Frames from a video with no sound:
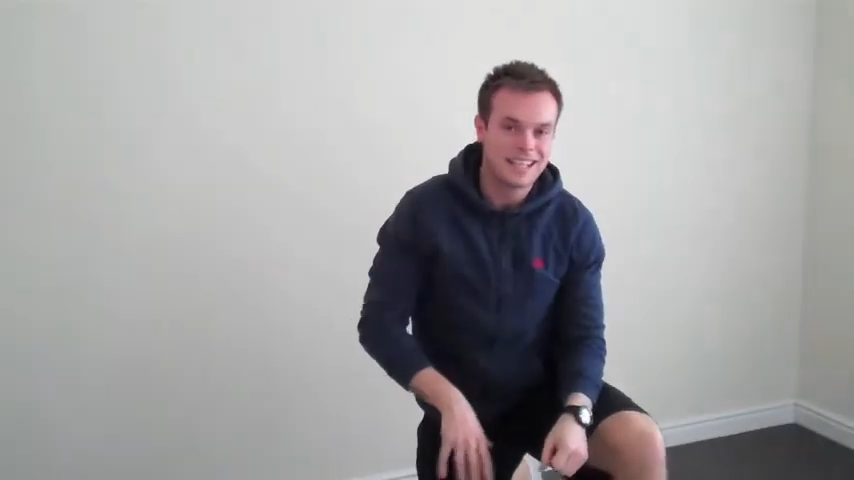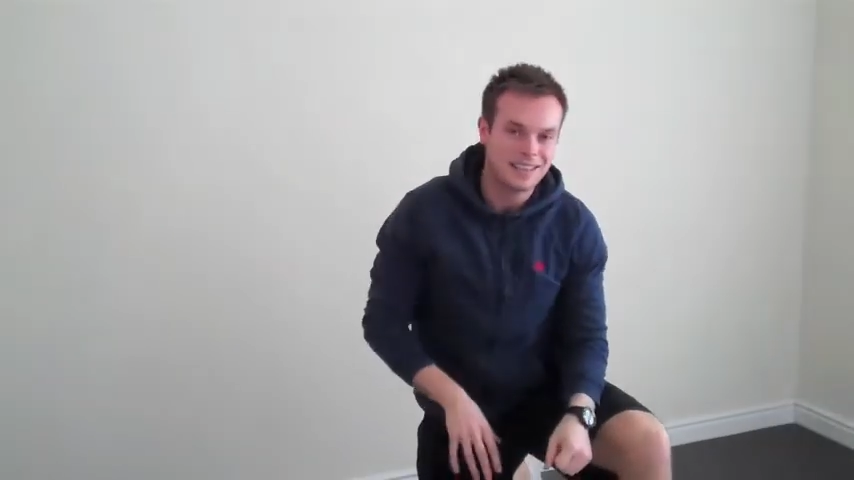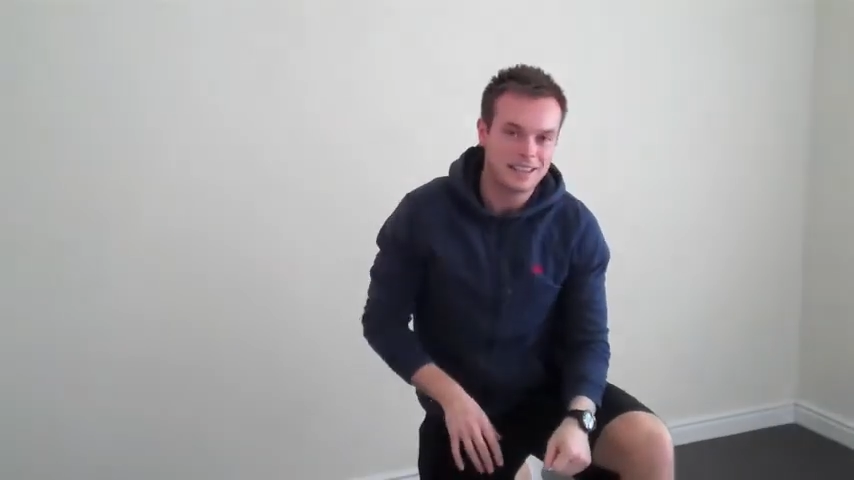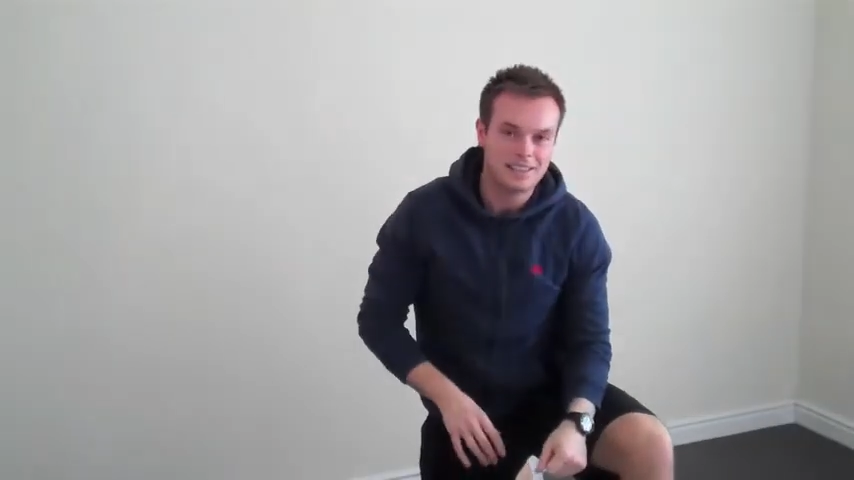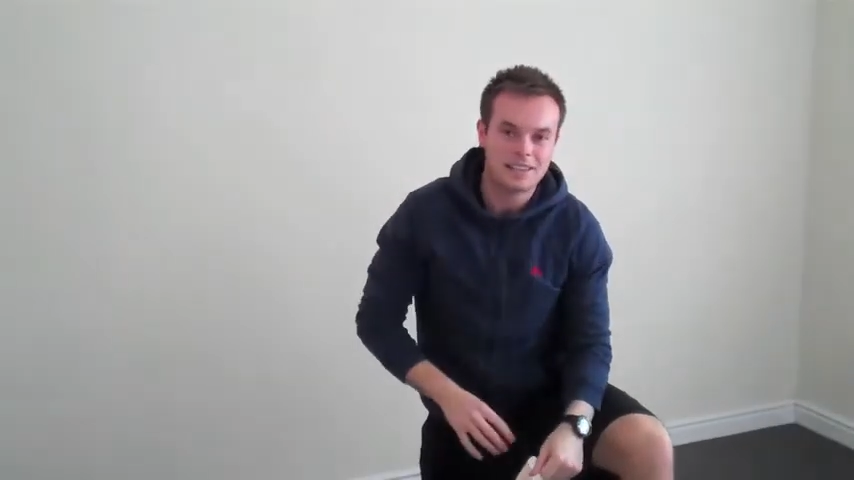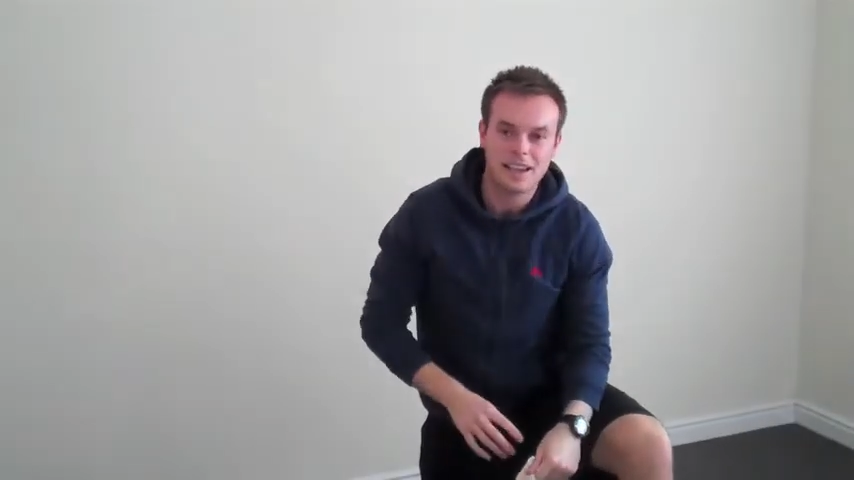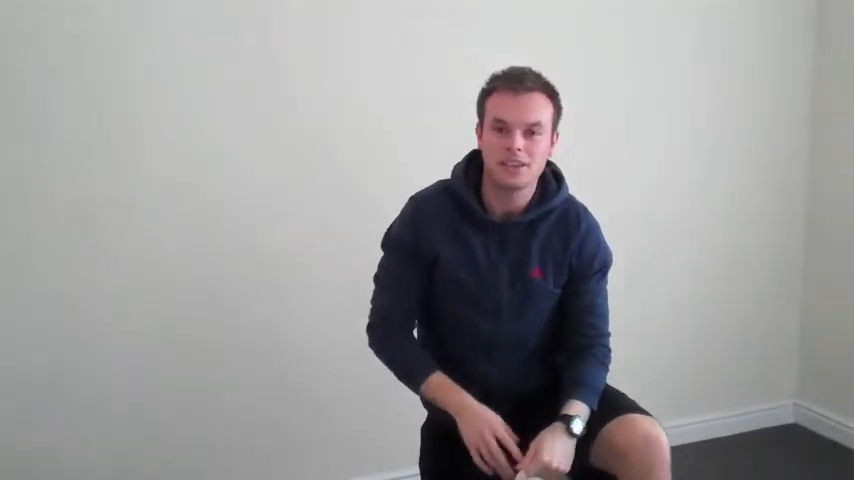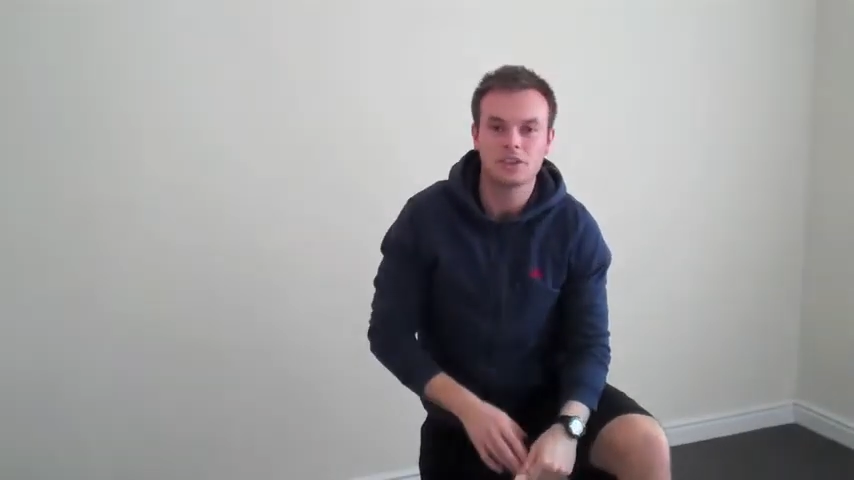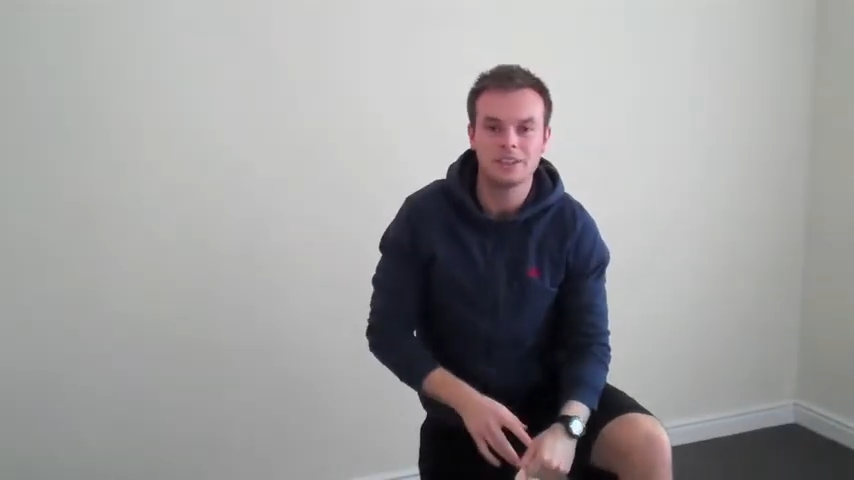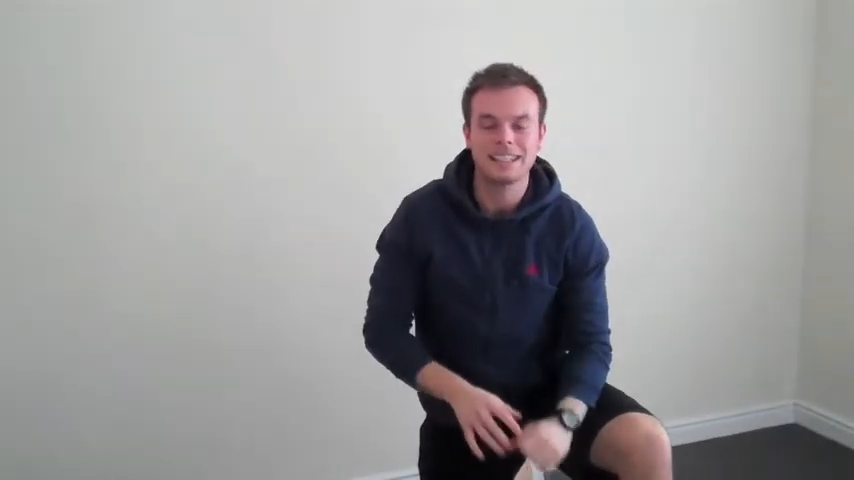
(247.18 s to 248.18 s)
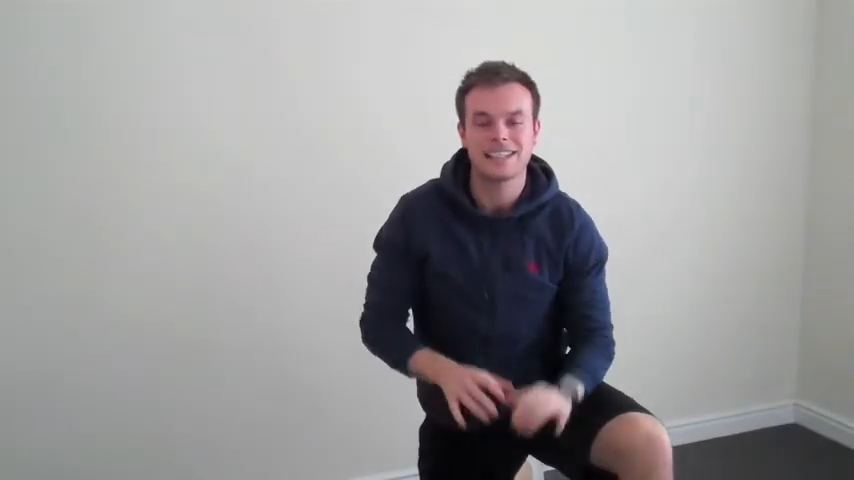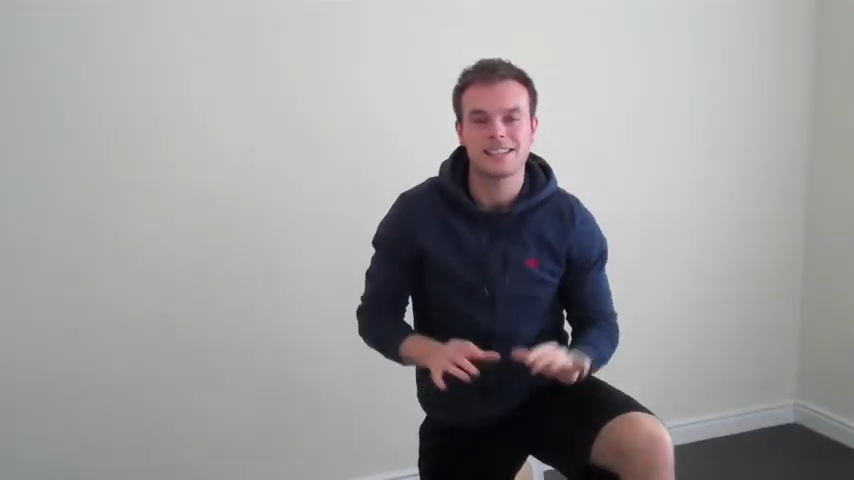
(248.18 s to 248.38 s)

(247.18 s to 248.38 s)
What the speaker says: 6th exercise, you're going to take